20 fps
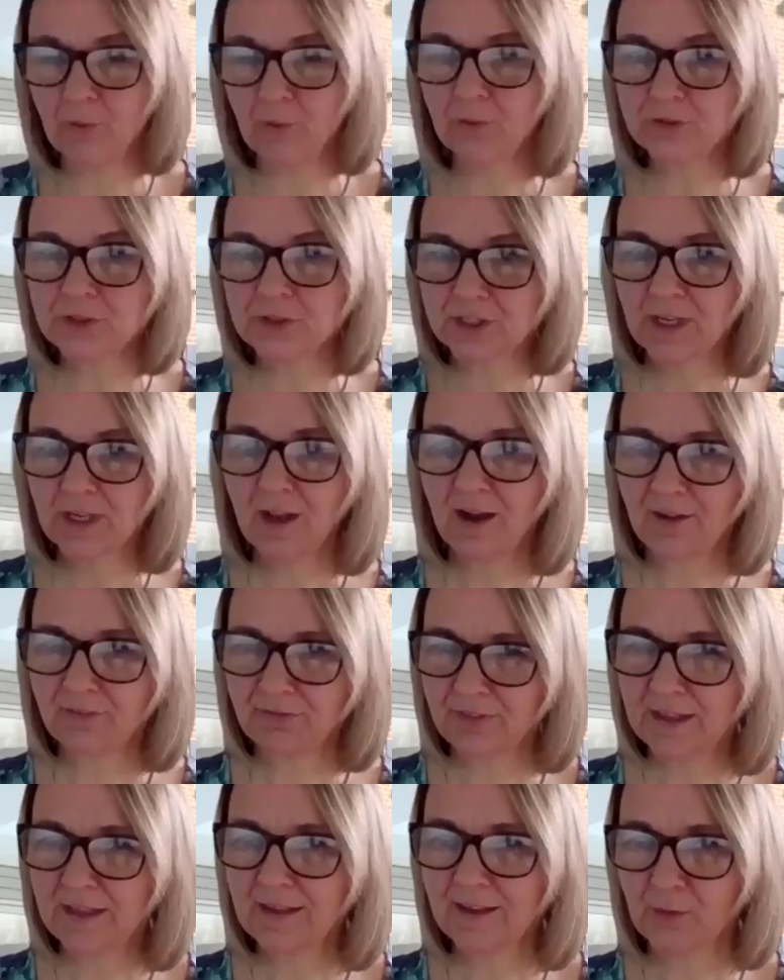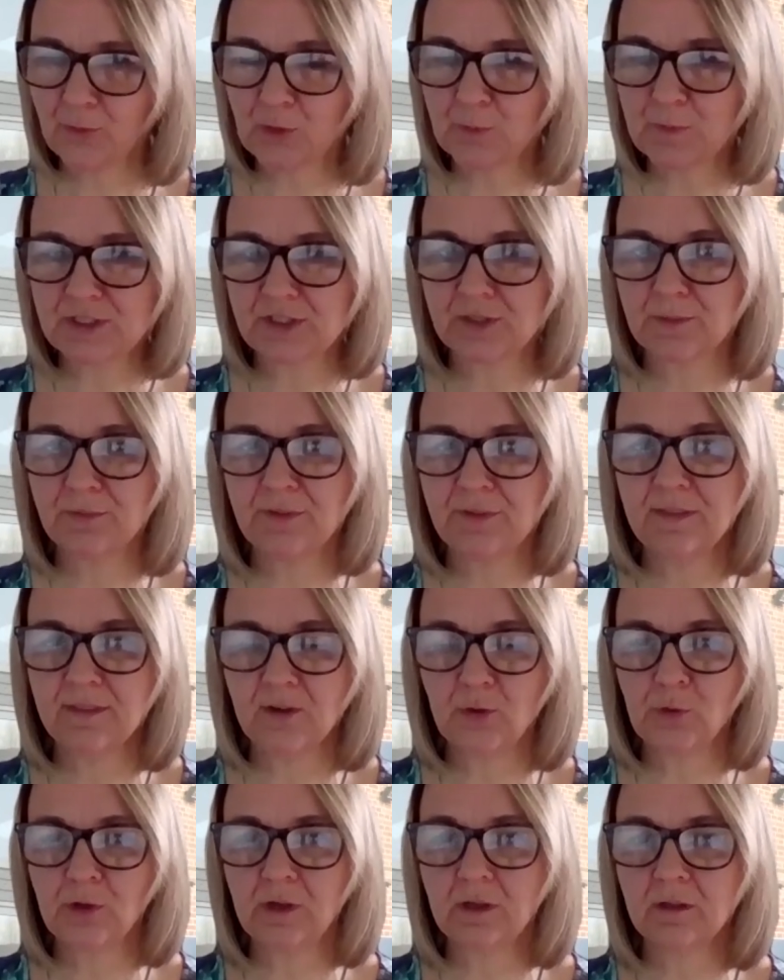But I think it will be something
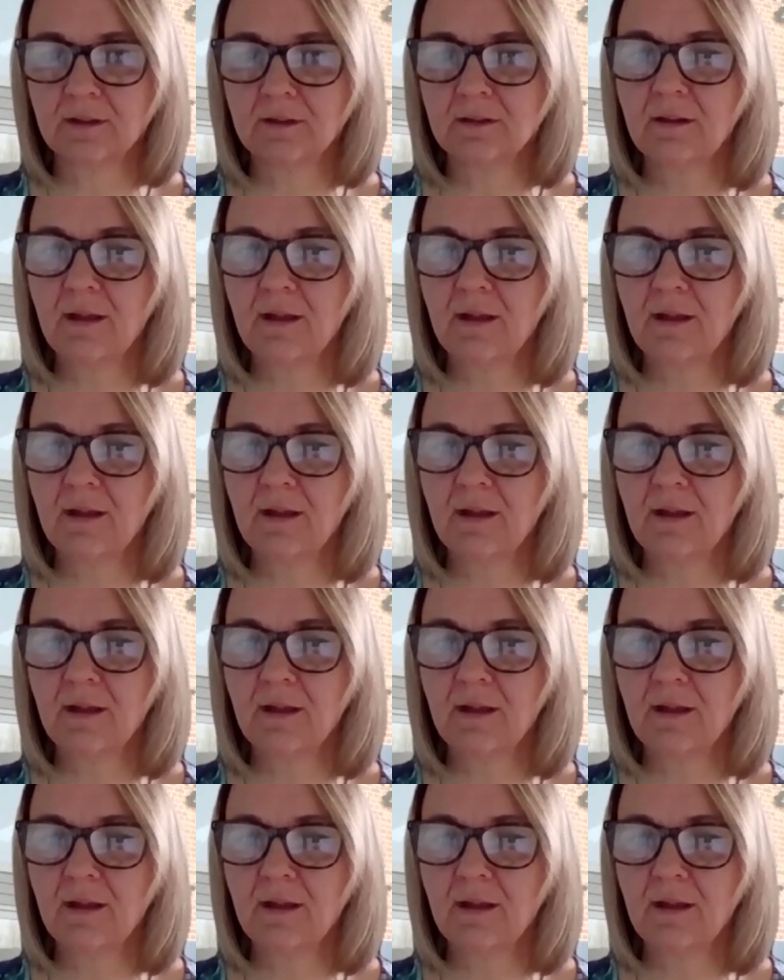that will